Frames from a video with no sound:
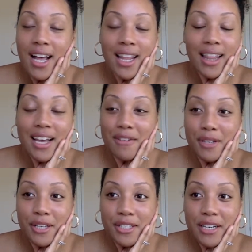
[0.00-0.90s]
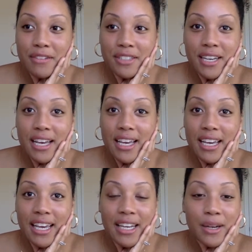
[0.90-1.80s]
Love on yourself
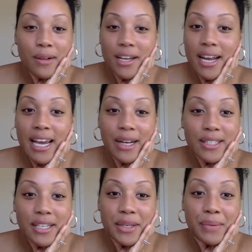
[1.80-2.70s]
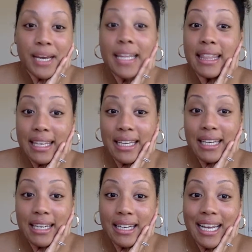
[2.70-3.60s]
today, and don't let a hater tell you
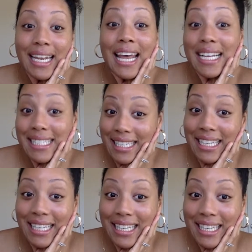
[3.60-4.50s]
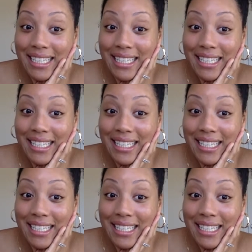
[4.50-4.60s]
nothing. Nothing.